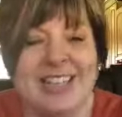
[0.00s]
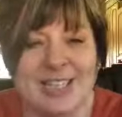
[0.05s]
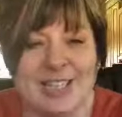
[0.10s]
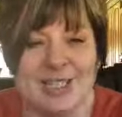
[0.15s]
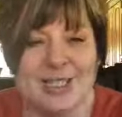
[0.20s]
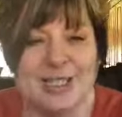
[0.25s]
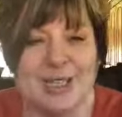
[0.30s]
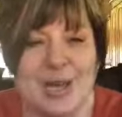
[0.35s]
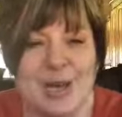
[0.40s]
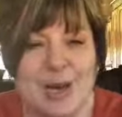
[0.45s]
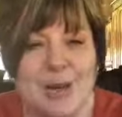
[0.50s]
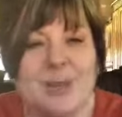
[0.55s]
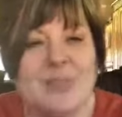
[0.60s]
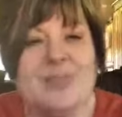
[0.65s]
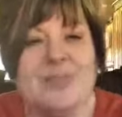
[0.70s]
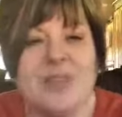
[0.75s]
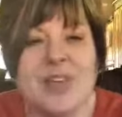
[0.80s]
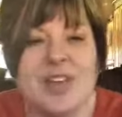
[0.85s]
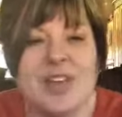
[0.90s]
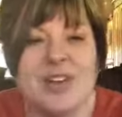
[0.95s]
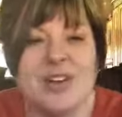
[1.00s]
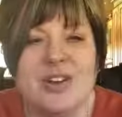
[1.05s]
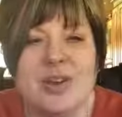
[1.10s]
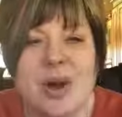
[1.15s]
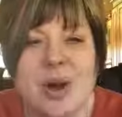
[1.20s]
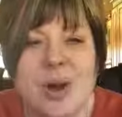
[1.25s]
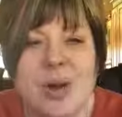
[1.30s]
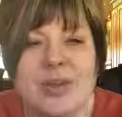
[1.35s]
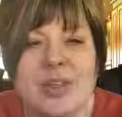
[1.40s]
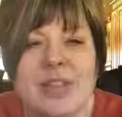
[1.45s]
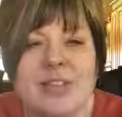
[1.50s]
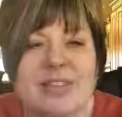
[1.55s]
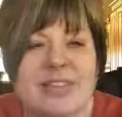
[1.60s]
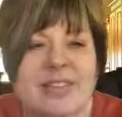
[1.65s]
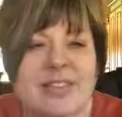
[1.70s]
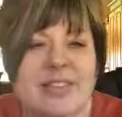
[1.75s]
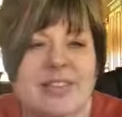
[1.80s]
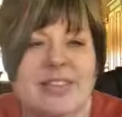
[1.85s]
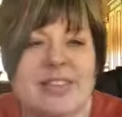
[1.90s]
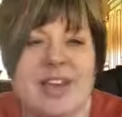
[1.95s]
So know that
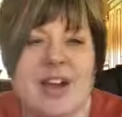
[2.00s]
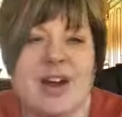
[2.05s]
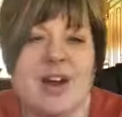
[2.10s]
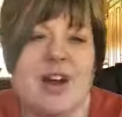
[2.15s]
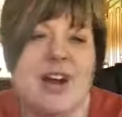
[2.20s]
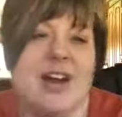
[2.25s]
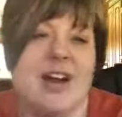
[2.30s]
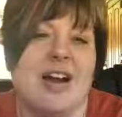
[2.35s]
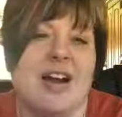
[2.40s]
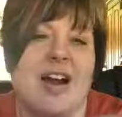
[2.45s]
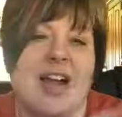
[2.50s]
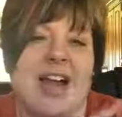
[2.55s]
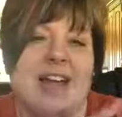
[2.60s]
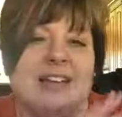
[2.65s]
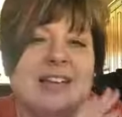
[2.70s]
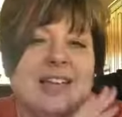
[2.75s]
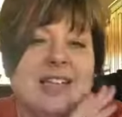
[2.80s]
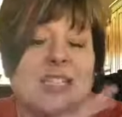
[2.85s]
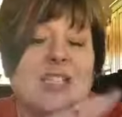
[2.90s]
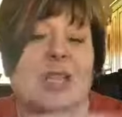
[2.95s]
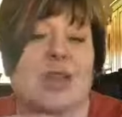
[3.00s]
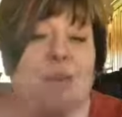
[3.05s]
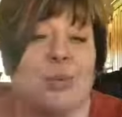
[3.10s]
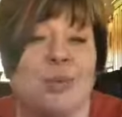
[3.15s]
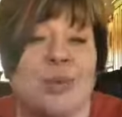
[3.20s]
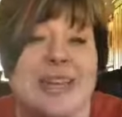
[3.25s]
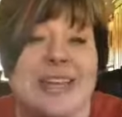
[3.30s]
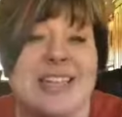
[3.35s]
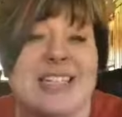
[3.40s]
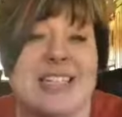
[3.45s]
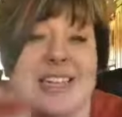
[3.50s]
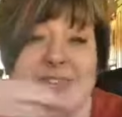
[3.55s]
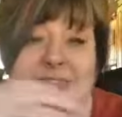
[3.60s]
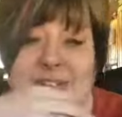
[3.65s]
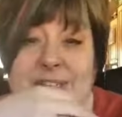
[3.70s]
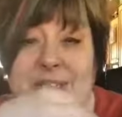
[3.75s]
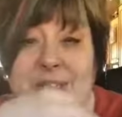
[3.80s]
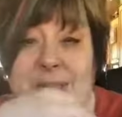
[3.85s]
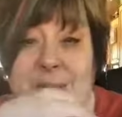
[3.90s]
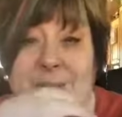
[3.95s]
there are at least three
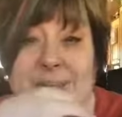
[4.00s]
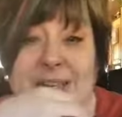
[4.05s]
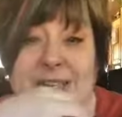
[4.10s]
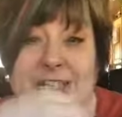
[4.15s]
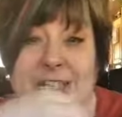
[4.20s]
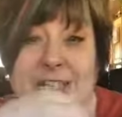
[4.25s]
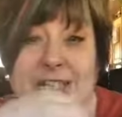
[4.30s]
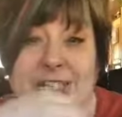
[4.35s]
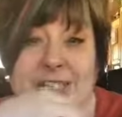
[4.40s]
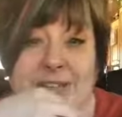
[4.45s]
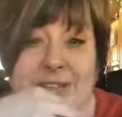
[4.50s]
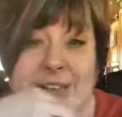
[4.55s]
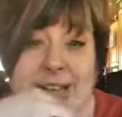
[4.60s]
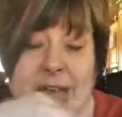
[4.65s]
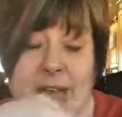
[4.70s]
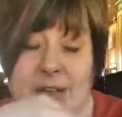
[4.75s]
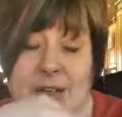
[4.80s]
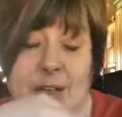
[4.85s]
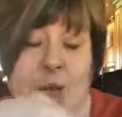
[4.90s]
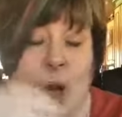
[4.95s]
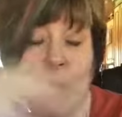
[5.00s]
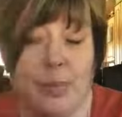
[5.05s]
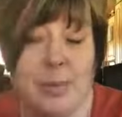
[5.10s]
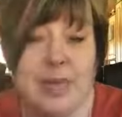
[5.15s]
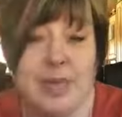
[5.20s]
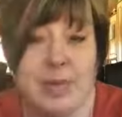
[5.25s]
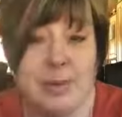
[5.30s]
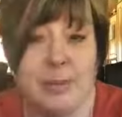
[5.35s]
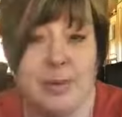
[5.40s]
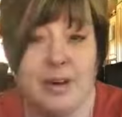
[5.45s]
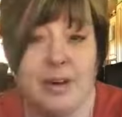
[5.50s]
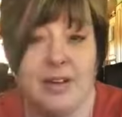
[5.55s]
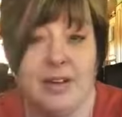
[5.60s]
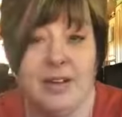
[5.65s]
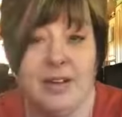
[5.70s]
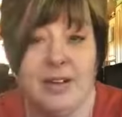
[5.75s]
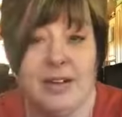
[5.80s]
different species of Copaiba.